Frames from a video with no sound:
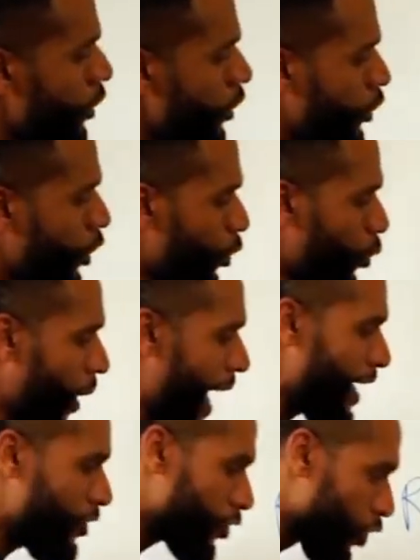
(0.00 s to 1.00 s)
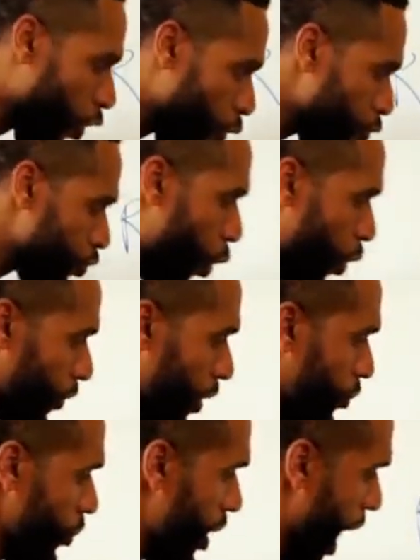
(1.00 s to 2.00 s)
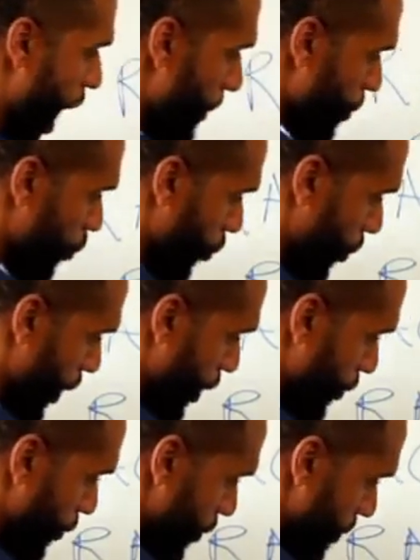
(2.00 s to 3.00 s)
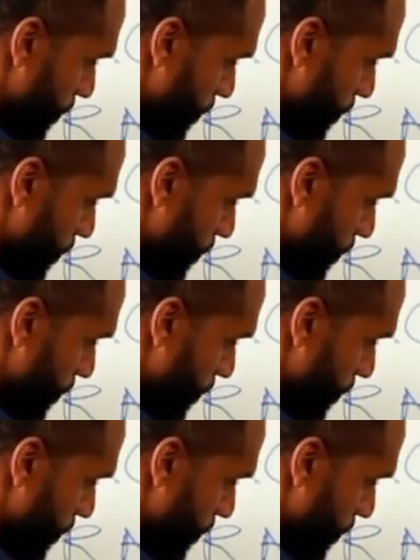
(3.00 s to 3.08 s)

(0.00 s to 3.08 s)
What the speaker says: the ratios or the geometries